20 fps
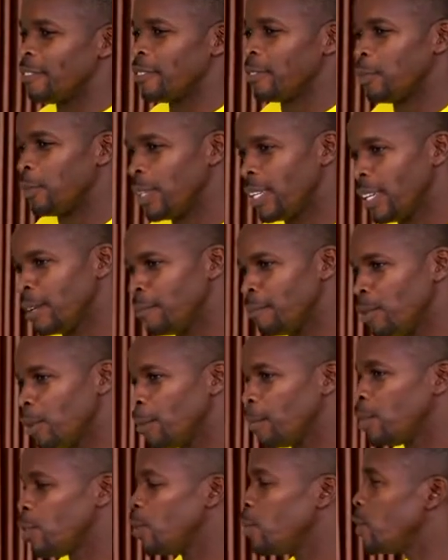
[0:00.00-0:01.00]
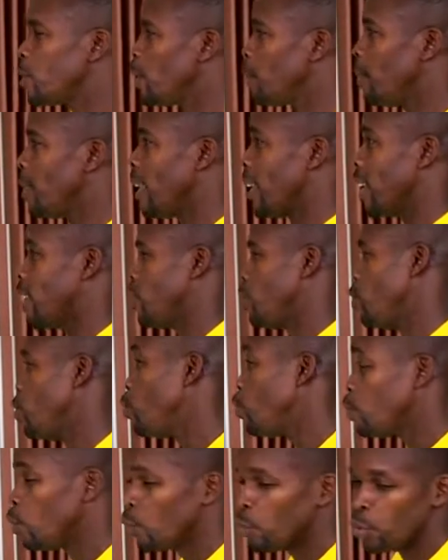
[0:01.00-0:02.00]
we can probably do something like on
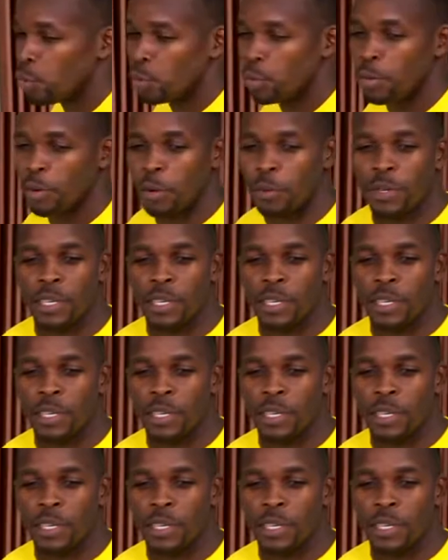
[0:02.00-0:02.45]
YouTube or we